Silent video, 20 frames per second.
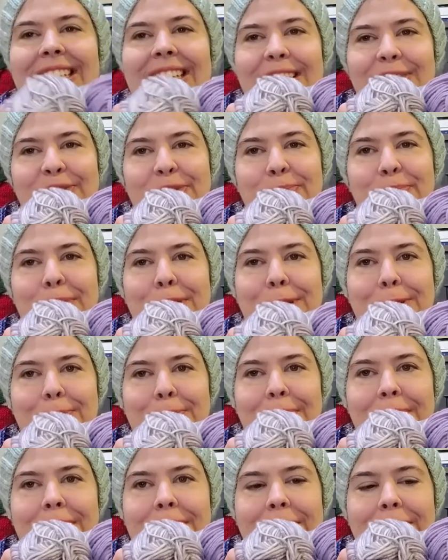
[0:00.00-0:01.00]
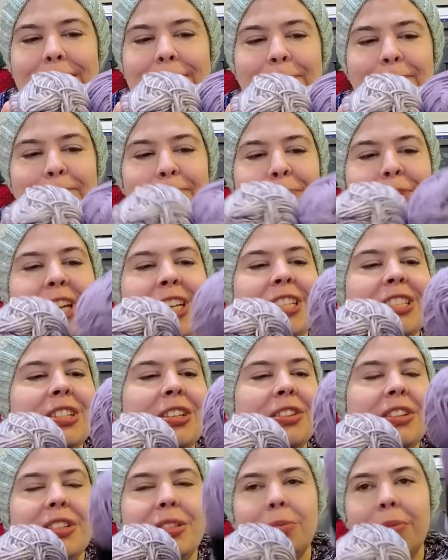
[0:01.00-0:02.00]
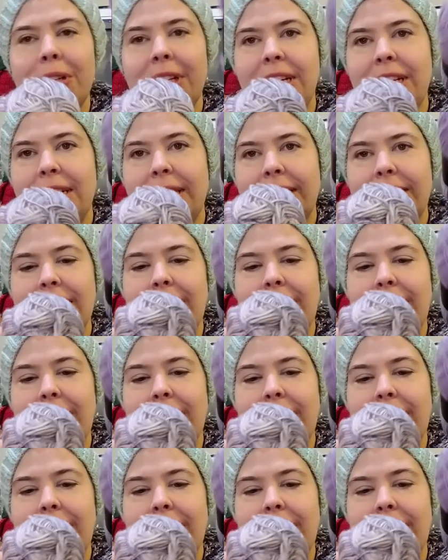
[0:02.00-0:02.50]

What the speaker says: loves purple. So this one is